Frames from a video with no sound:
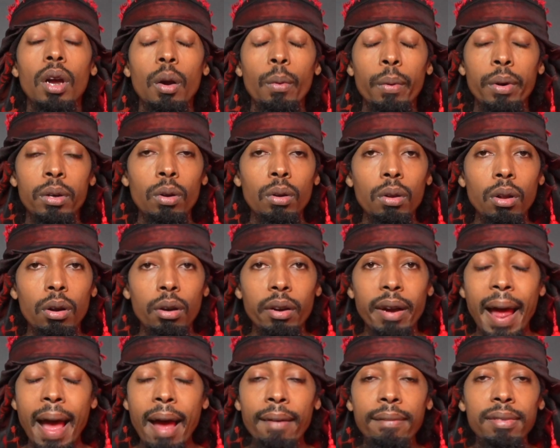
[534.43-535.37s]
We no longer
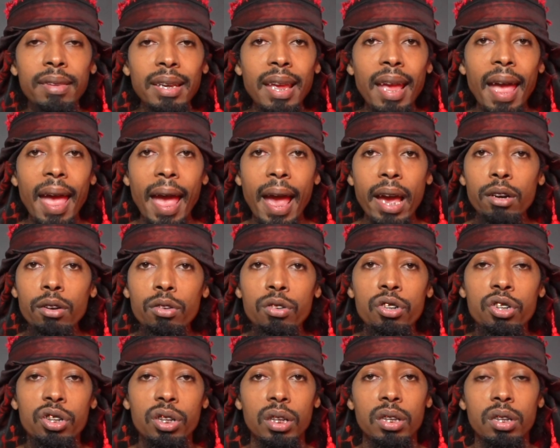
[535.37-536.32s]
have the
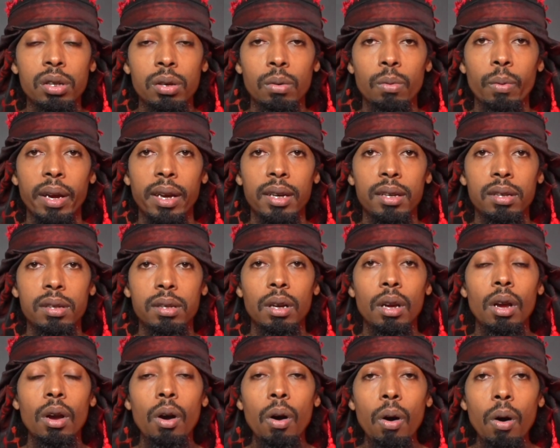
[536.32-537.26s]
energy to waste
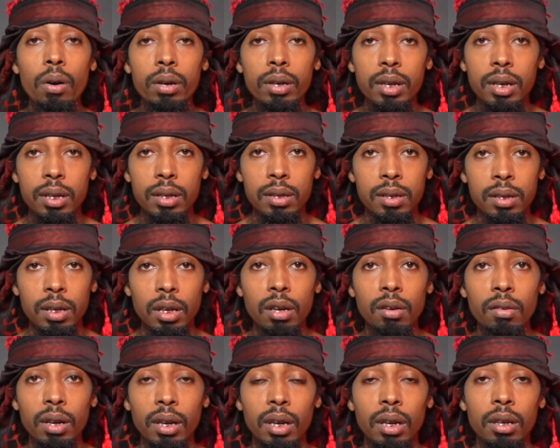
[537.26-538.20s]
on
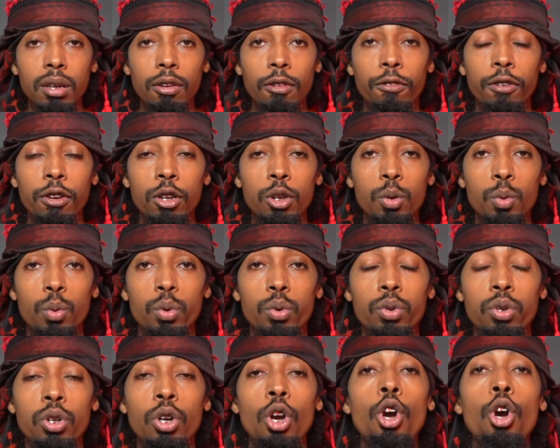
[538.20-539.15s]
considering
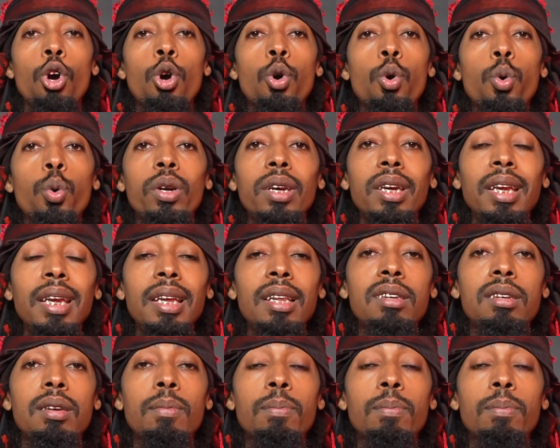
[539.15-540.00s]
individuals who need to